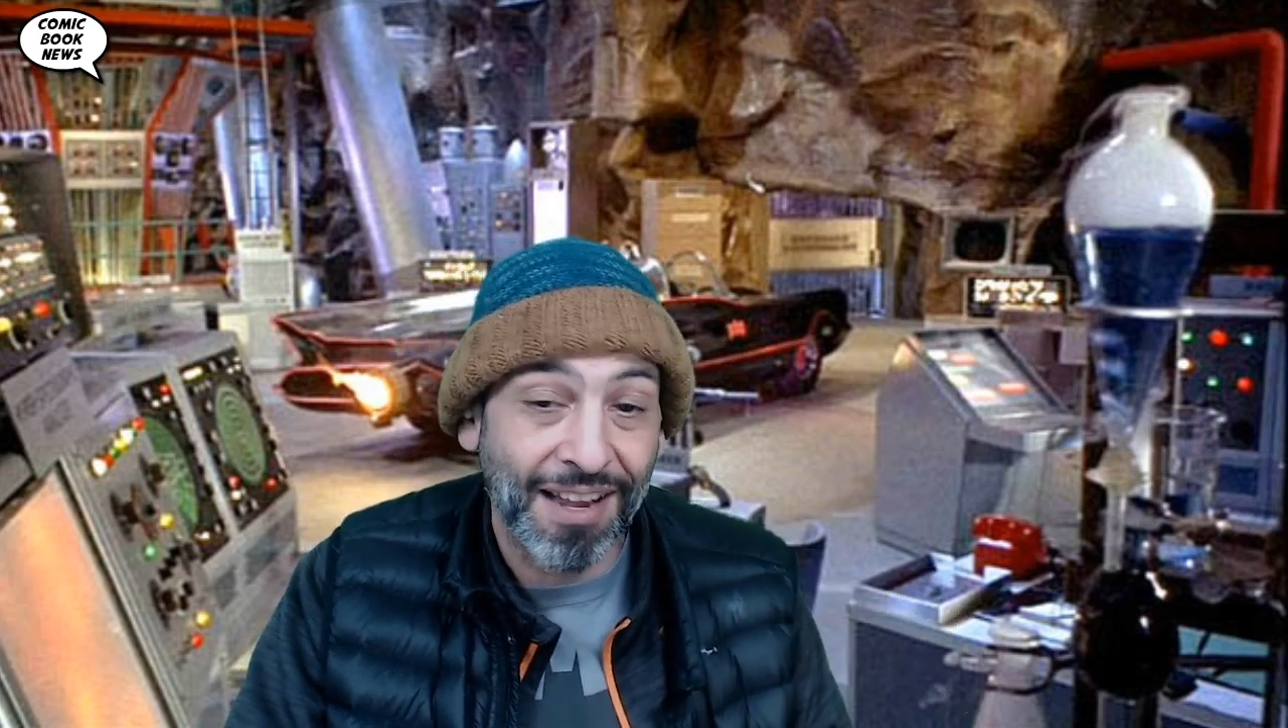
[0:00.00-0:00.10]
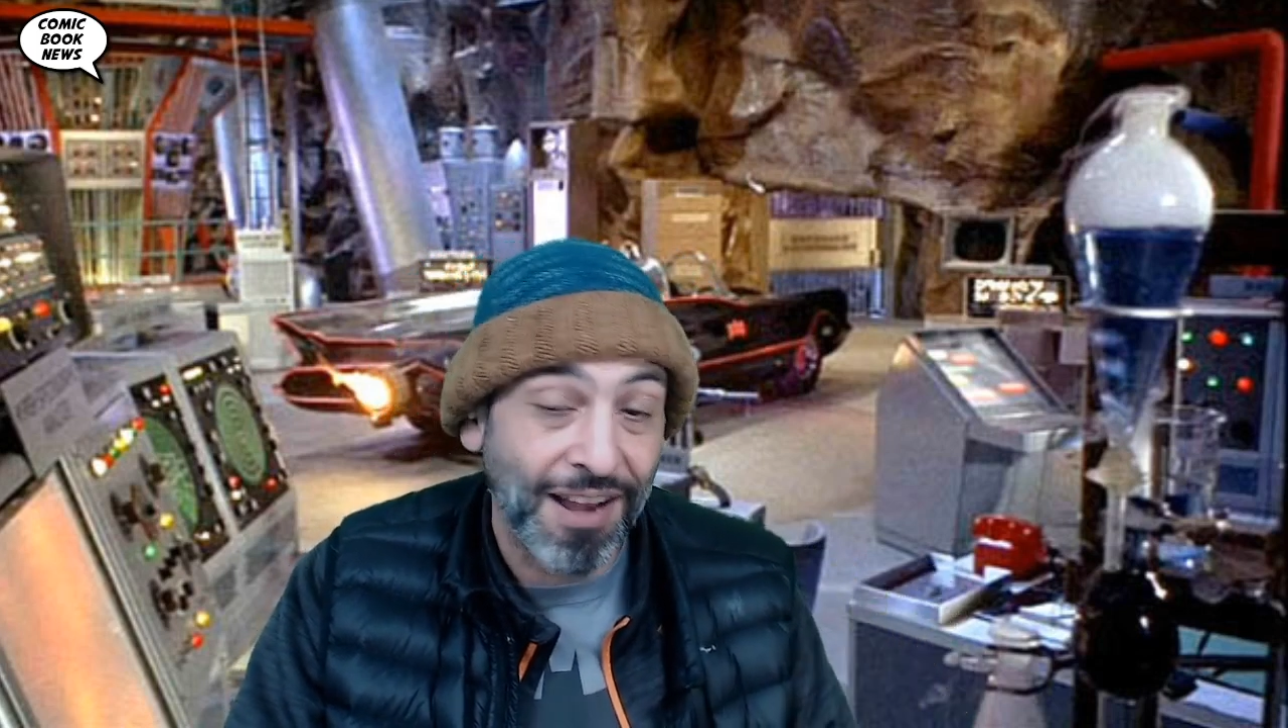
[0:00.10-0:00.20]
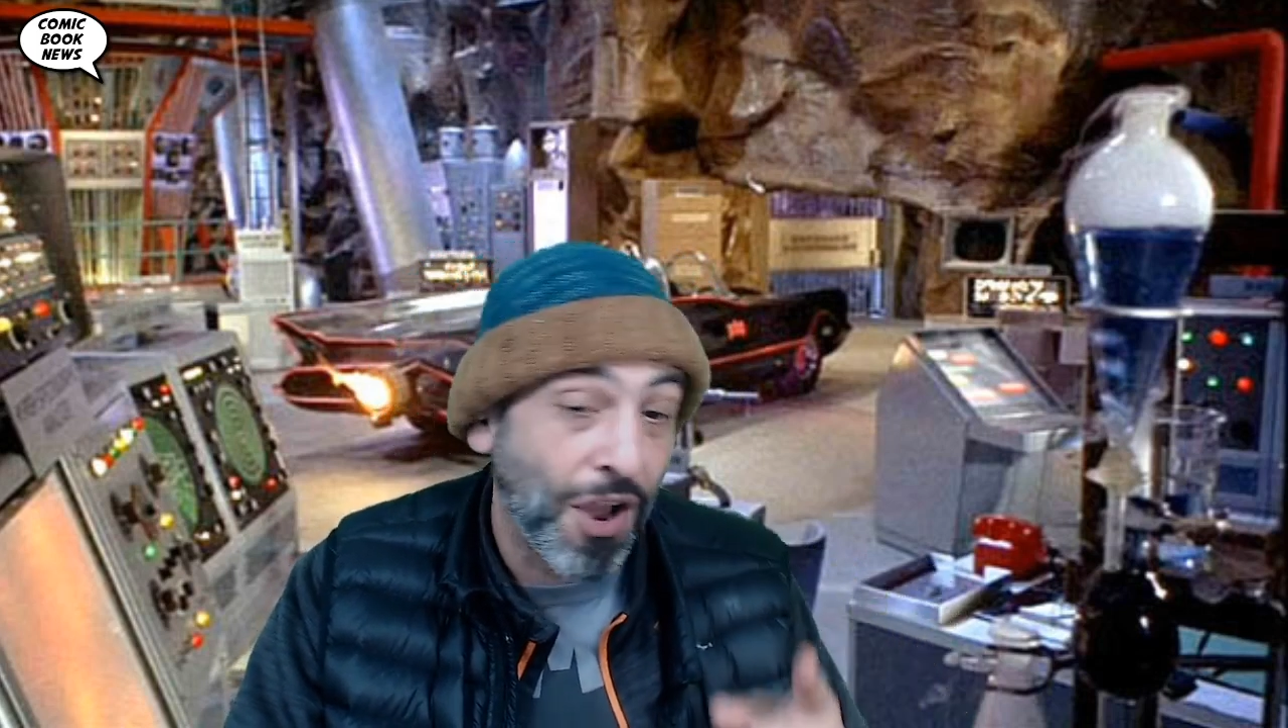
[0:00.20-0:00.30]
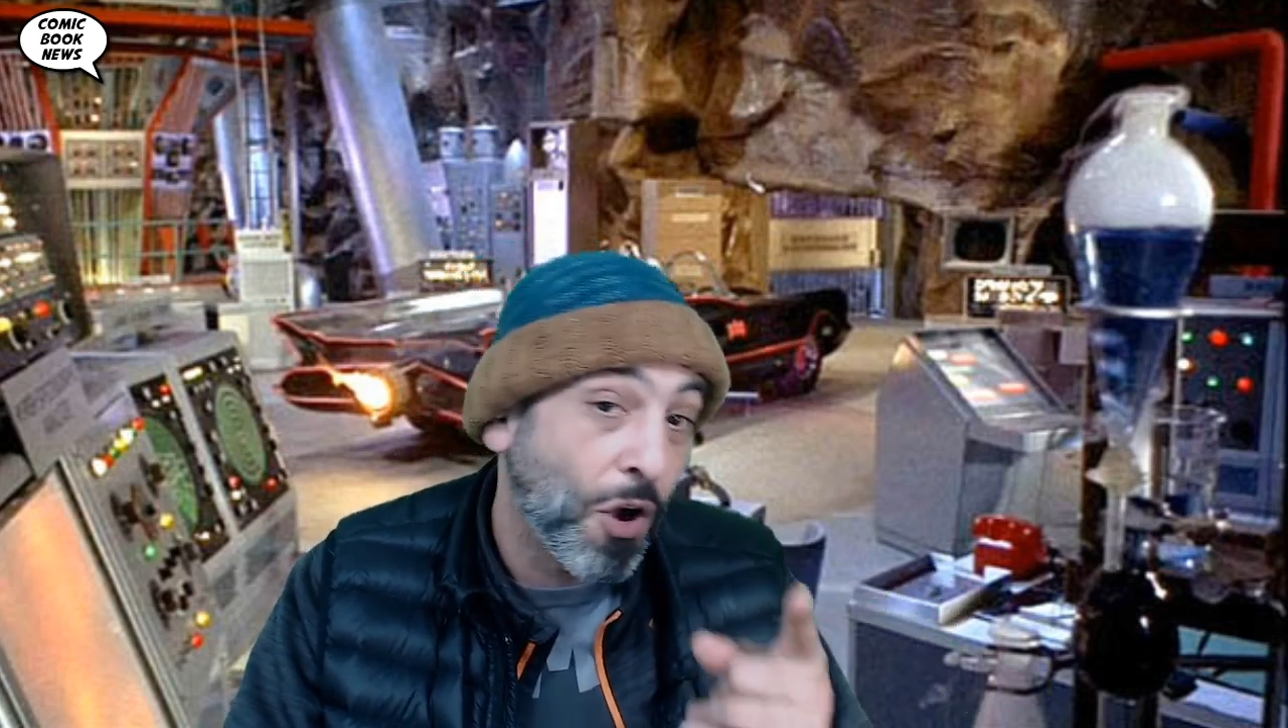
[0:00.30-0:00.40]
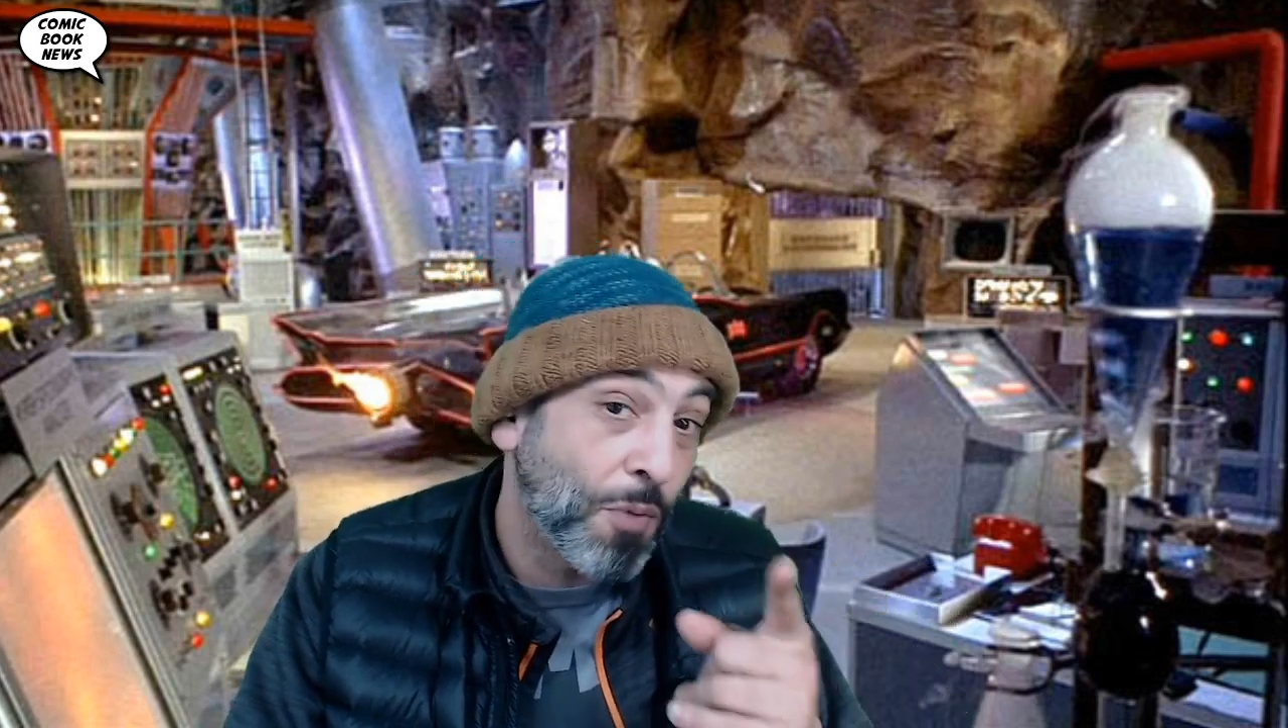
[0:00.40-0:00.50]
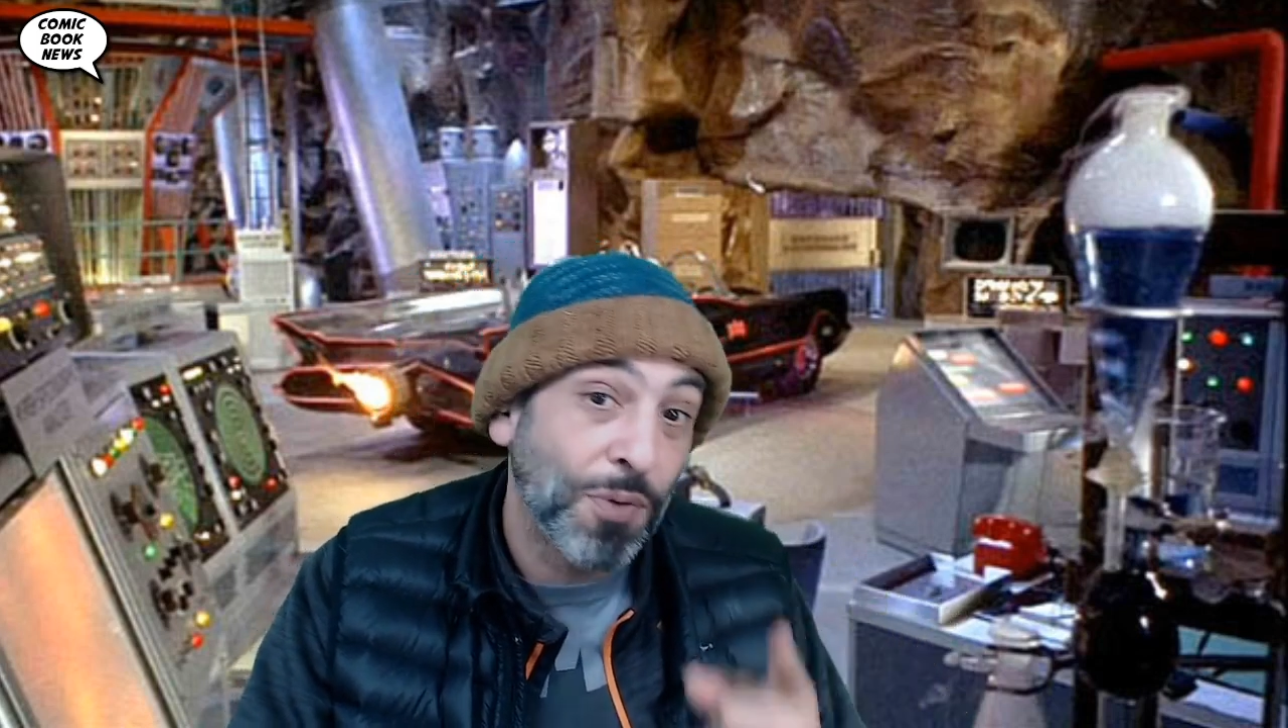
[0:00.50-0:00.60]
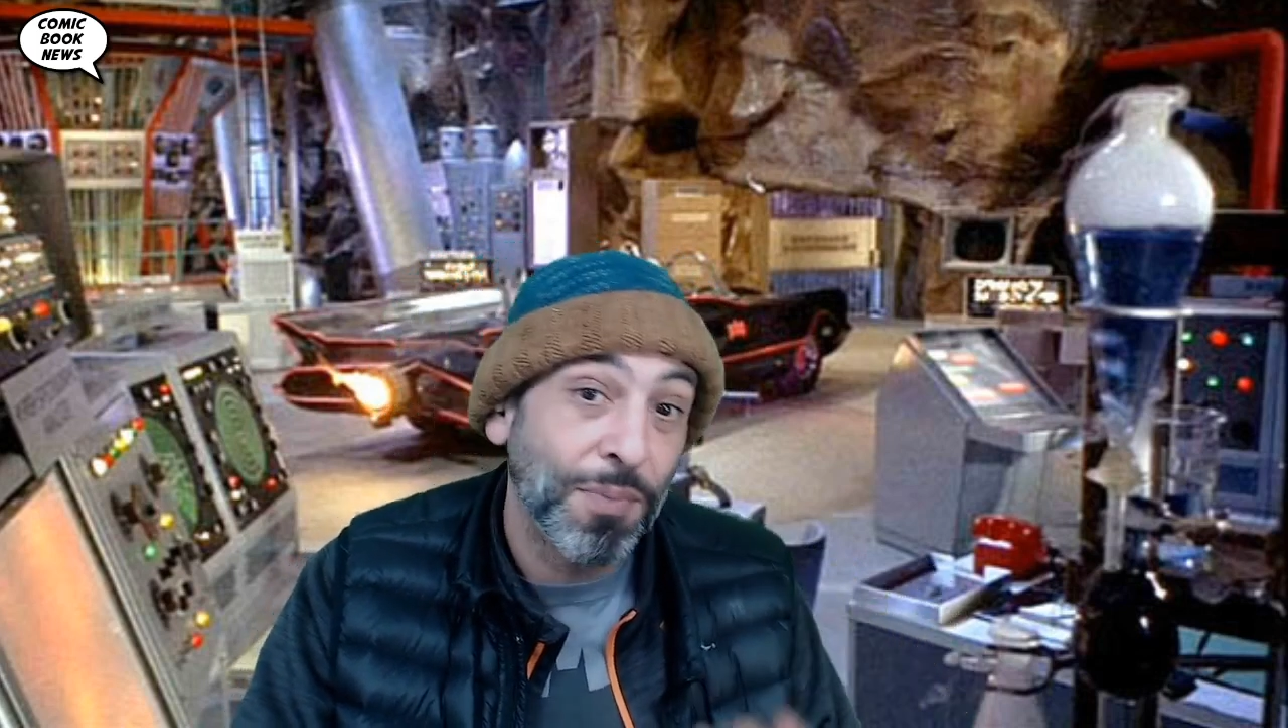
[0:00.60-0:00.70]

And I hope you'll